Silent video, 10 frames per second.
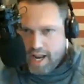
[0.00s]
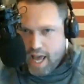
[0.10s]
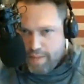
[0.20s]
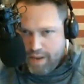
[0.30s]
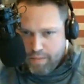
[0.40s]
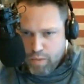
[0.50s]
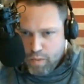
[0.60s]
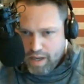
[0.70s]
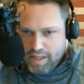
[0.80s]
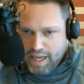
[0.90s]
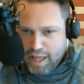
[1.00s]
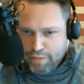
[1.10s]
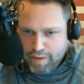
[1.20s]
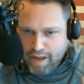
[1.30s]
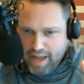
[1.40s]
it, Adam, and we will get together
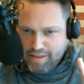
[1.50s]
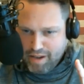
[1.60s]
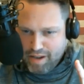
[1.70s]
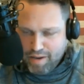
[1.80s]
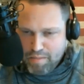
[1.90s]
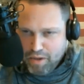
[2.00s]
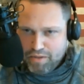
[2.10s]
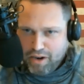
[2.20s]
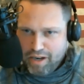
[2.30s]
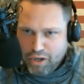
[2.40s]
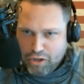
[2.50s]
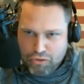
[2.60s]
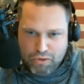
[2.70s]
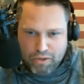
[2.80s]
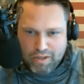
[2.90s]
for that
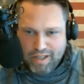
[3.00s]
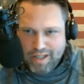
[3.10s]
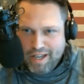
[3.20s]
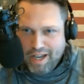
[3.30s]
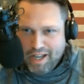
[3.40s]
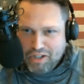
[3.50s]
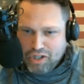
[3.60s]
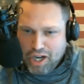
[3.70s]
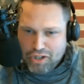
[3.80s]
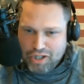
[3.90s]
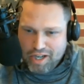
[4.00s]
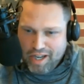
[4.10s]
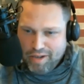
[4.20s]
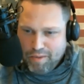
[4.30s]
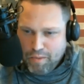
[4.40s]
military-industrial discussion
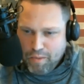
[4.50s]
when